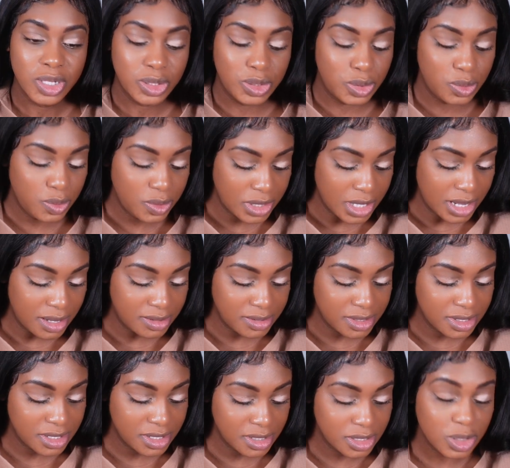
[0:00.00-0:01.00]

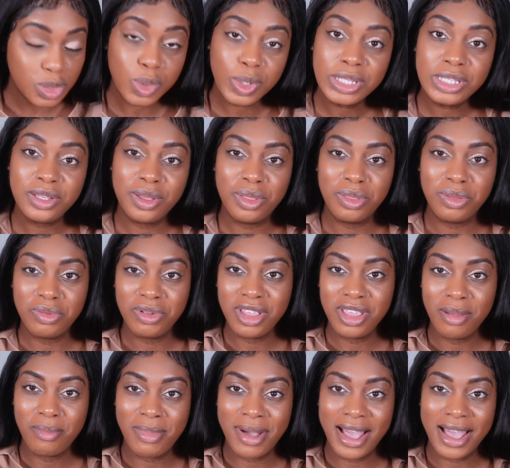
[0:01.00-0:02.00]

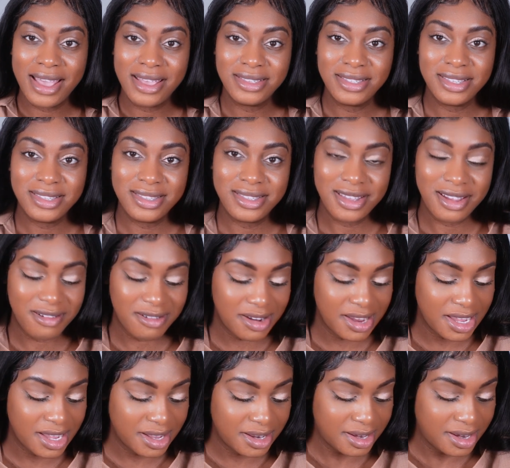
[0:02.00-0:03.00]
2023 by
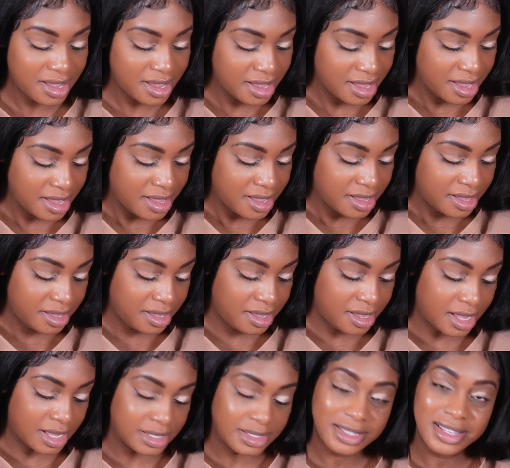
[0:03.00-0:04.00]
cesarean.
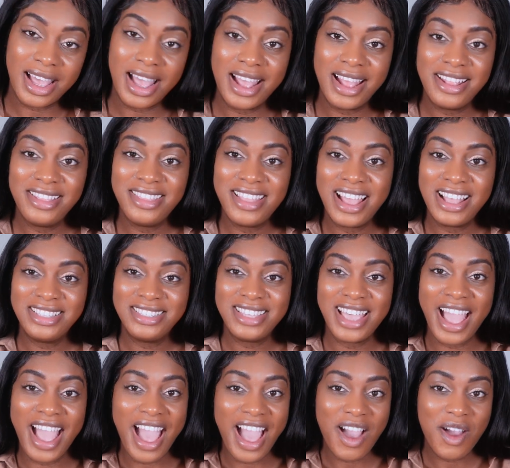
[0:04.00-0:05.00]
Yes, and that's
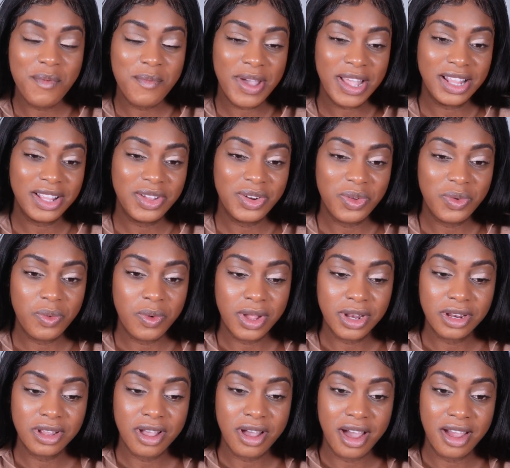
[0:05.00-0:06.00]
how my little
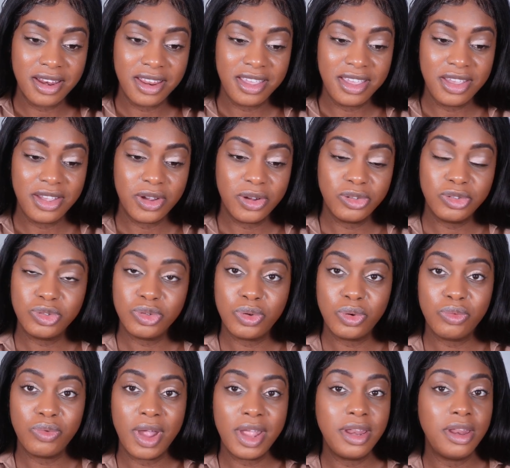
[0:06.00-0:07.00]
one got here. So
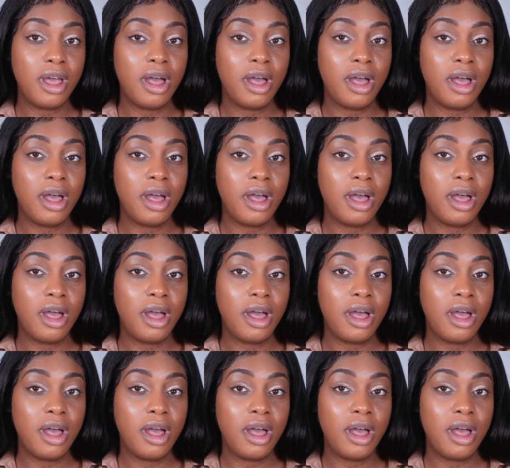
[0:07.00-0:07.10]
right